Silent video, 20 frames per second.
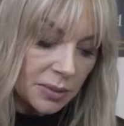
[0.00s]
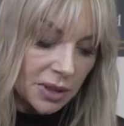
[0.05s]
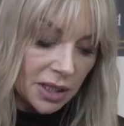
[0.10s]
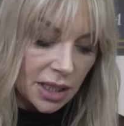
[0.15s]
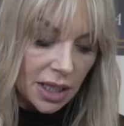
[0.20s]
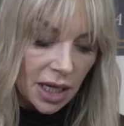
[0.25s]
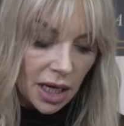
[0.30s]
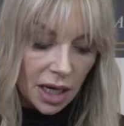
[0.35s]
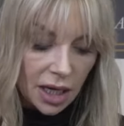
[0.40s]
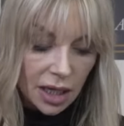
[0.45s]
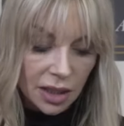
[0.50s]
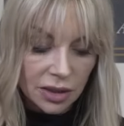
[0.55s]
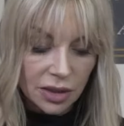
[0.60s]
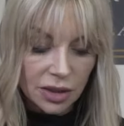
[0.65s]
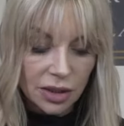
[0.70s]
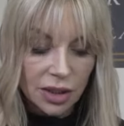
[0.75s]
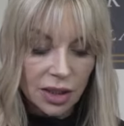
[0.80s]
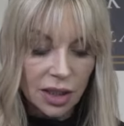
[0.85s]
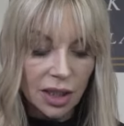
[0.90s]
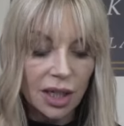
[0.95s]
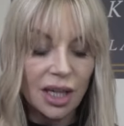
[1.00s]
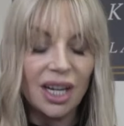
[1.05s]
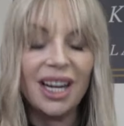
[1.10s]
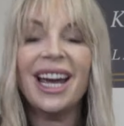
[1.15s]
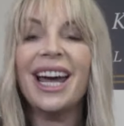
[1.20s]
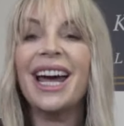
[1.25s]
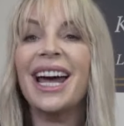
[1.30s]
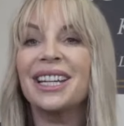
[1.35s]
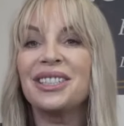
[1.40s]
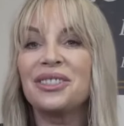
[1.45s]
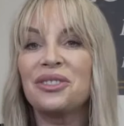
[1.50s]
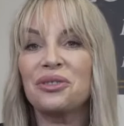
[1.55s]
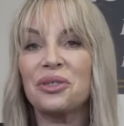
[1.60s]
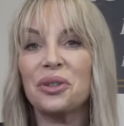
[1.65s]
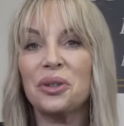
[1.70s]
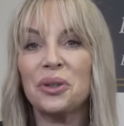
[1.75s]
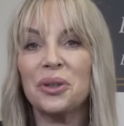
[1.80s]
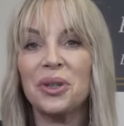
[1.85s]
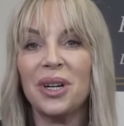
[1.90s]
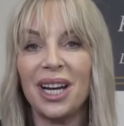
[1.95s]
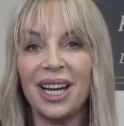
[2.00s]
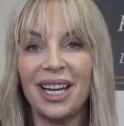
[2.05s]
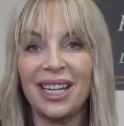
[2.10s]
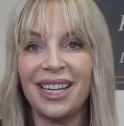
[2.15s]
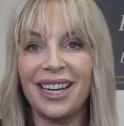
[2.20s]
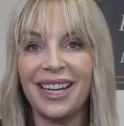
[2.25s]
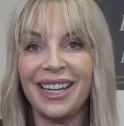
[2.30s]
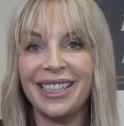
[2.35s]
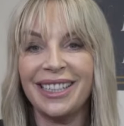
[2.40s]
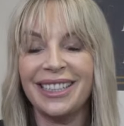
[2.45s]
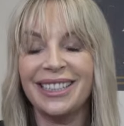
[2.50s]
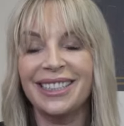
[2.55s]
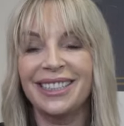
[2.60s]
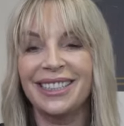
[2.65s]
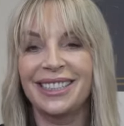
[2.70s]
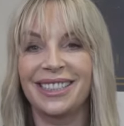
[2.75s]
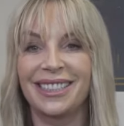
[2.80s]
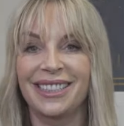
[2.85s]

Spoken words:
up to the arch and draw a line.